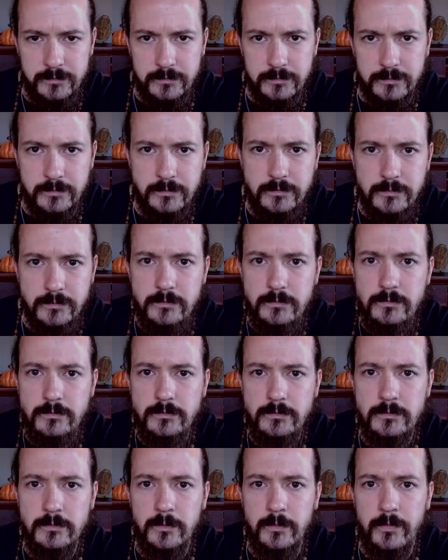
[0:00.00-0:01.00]

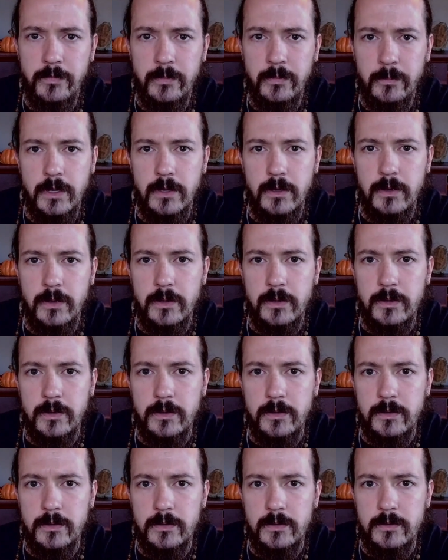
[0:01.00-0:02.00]

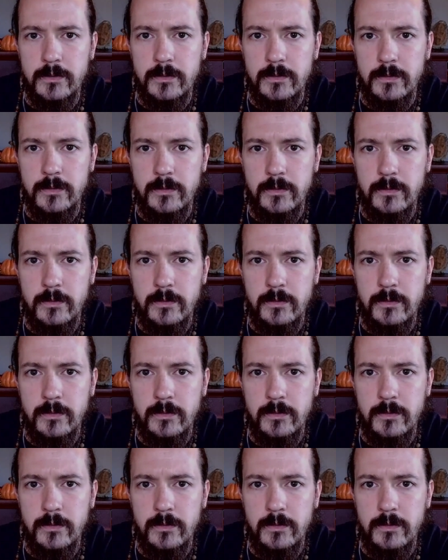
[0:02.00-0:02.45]
(no one is talking)